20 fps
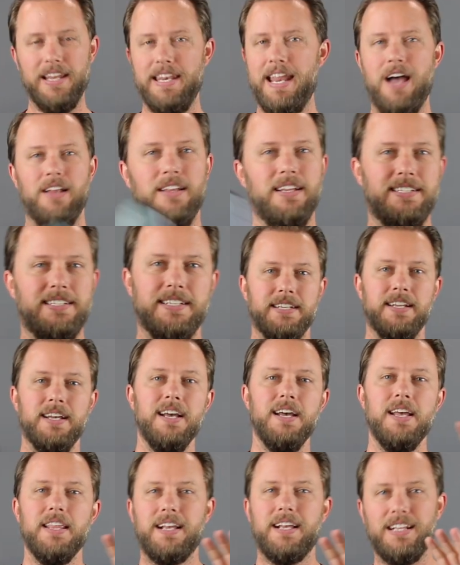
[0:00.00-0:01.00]
Now listen,
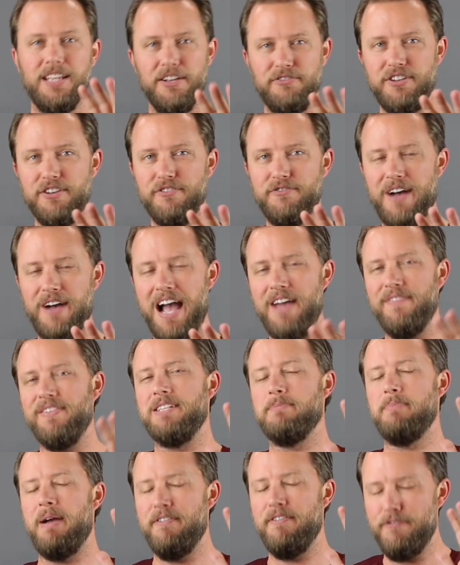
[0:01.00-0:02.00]
Clifton five
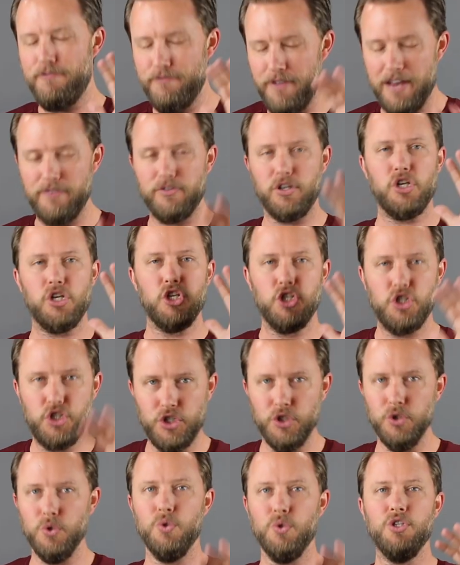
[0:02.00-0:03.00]
is my favorite
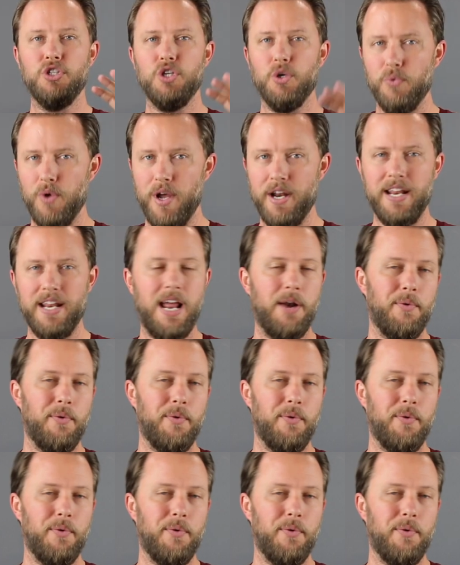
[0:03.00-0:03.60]
shoe to run in.